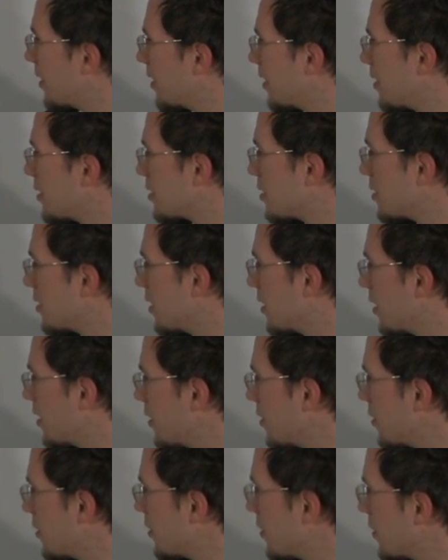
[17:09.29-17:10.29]
There's
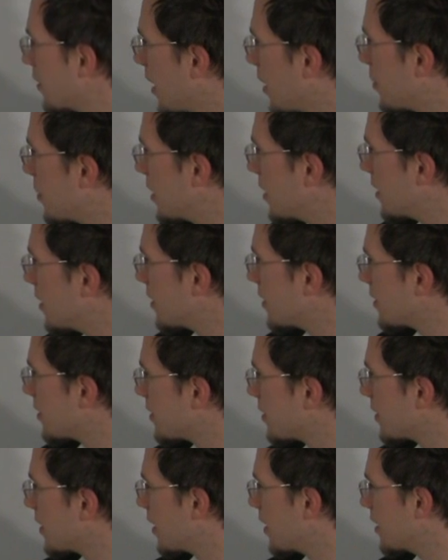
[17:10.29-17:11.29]
no, I mean,
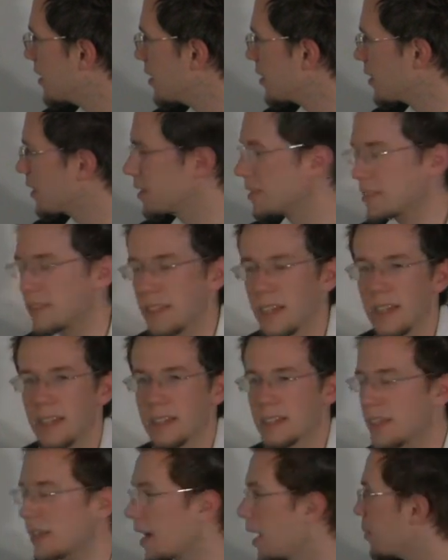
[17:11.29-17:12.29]
you can say
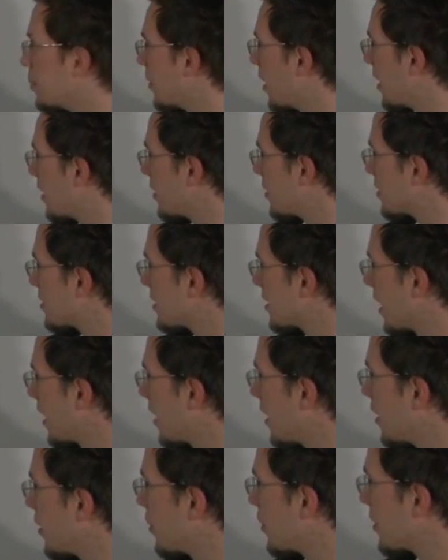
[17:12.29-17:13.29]
it's like a minor
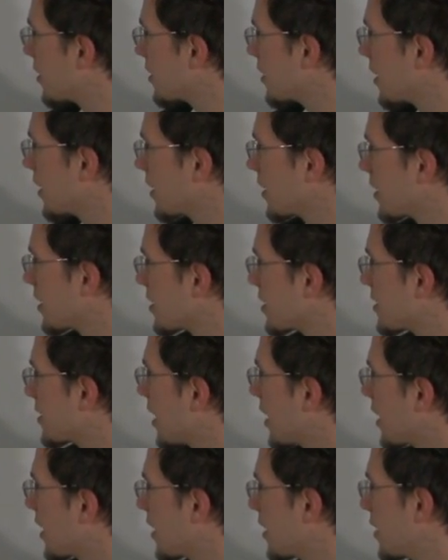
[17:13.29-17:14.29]
scale with like the
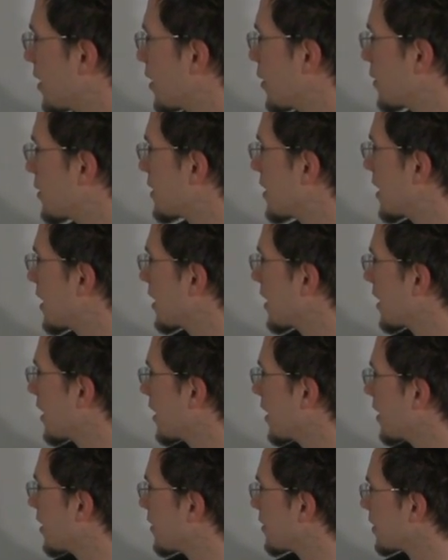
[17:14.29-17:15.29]
second note taken
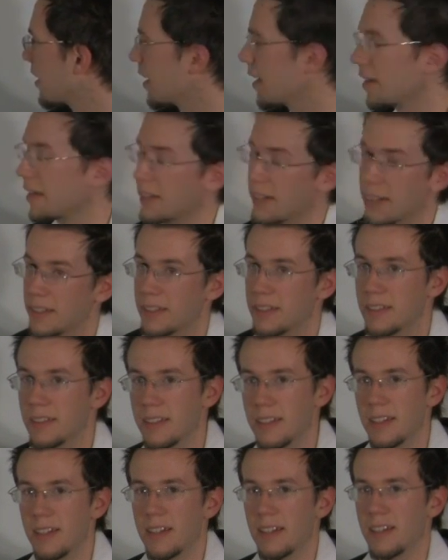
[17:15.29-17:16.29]
out and
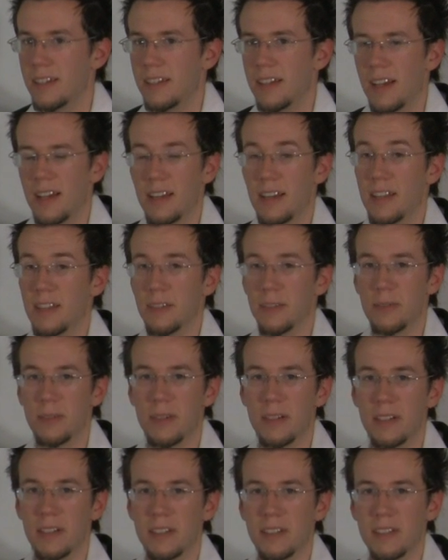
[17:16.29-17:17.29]
another
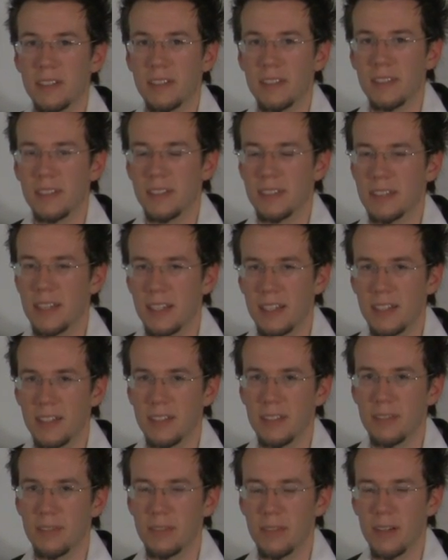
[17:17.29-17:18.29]
one, the second
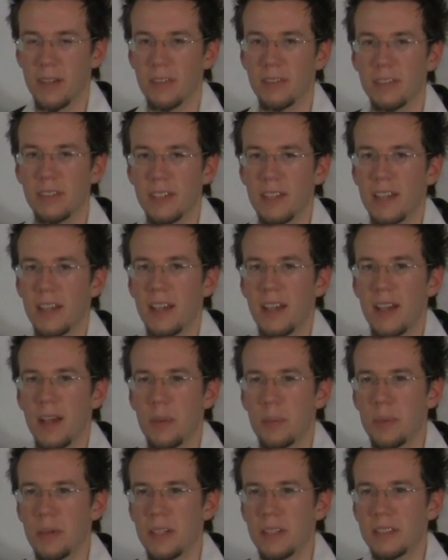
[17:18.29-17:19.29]
and the fifth.
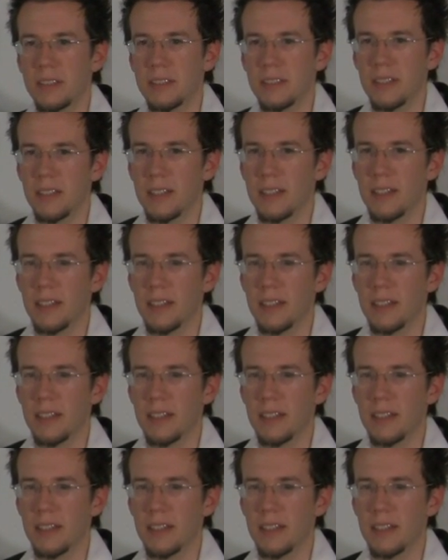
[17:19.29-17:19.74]
But